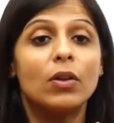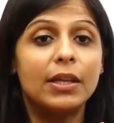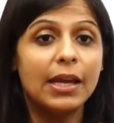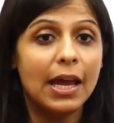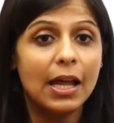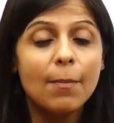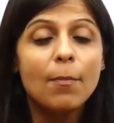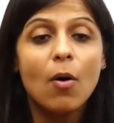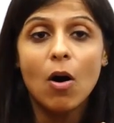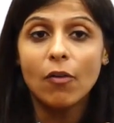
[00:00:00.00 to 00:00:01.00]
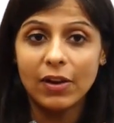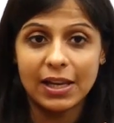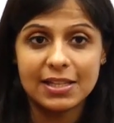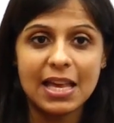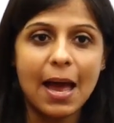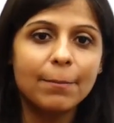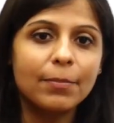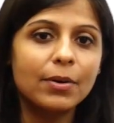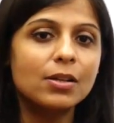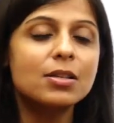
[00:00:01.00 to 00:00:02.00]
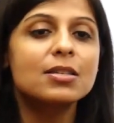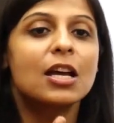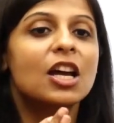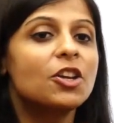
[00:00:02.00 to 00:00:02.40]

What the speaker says: with the help of examples,